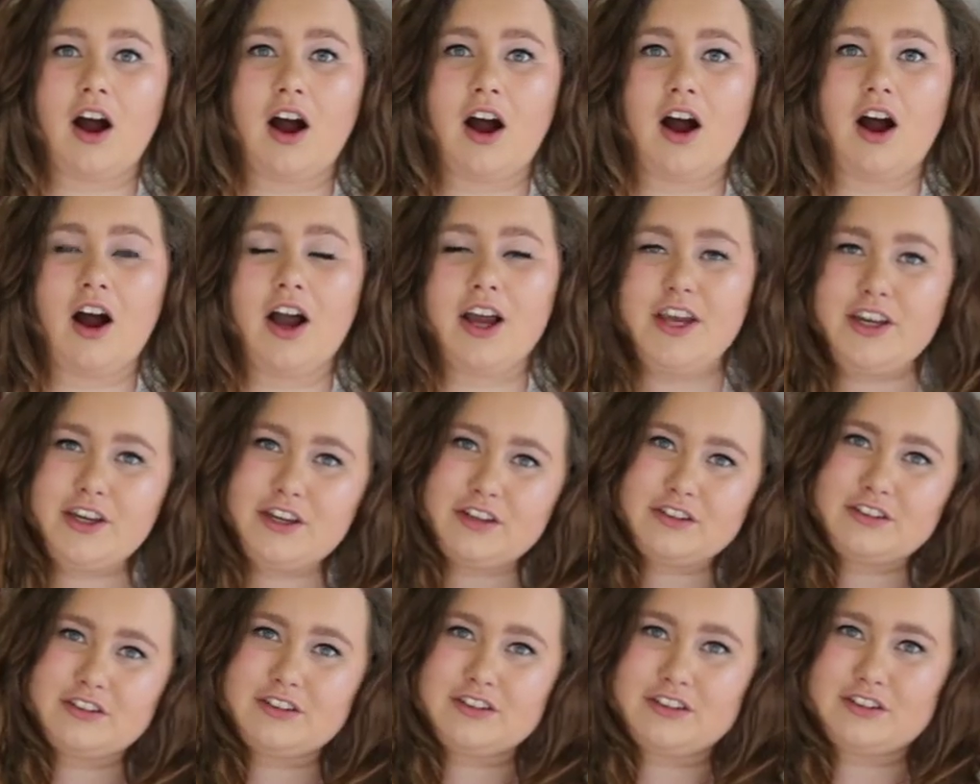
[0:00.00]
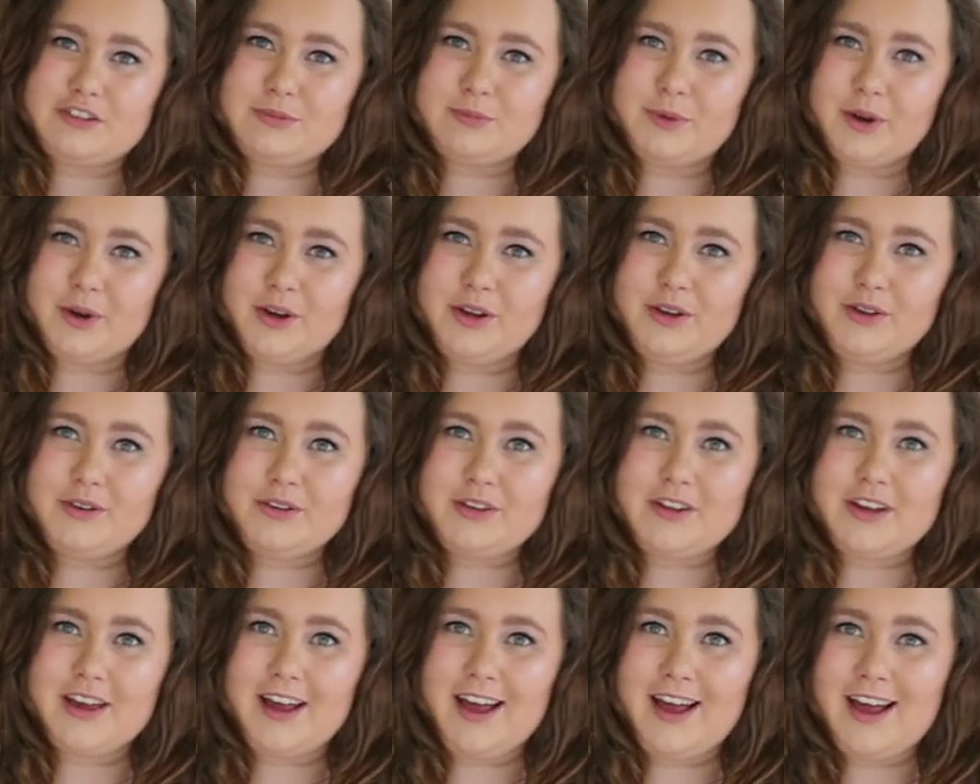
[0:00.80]
I used to
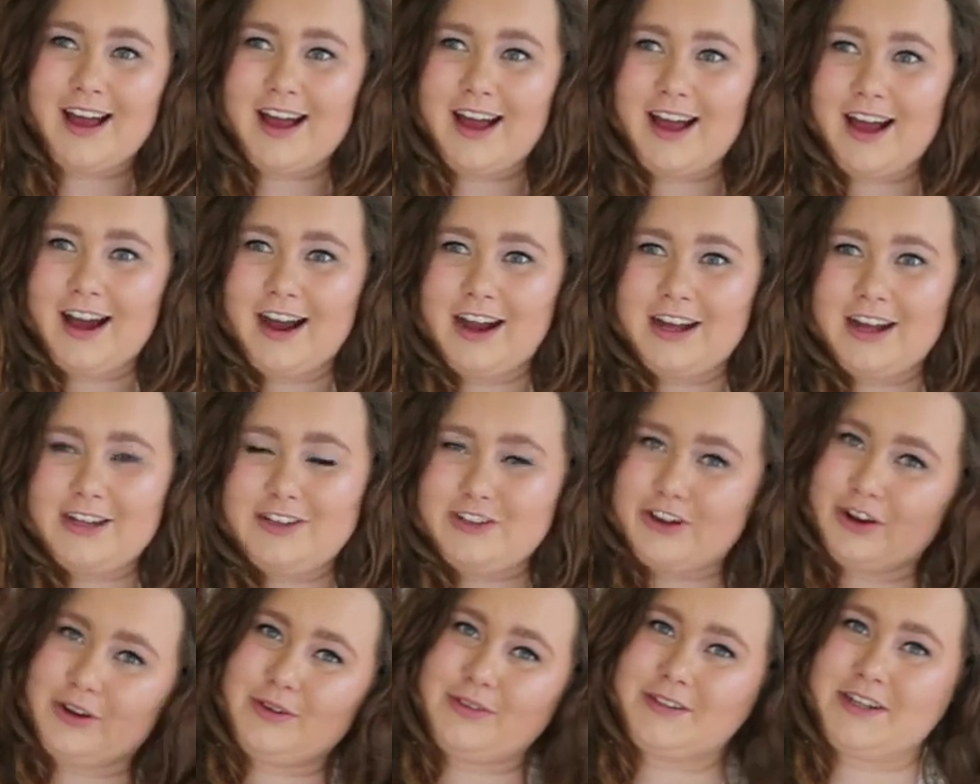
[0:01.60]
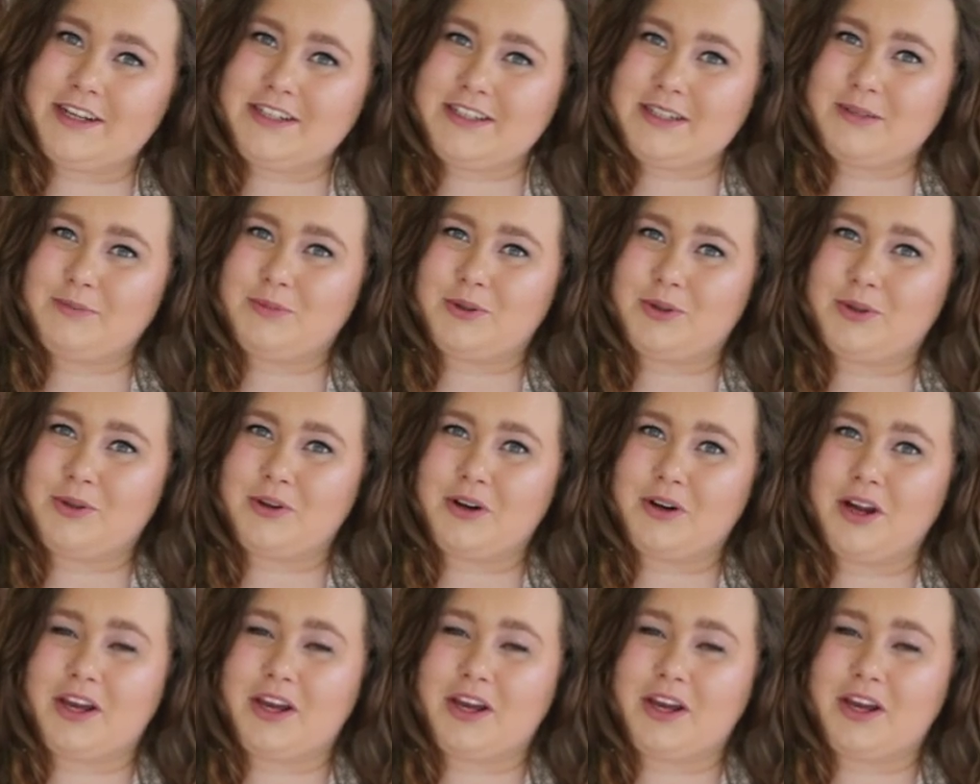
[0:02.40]
smoke. I don't anymore.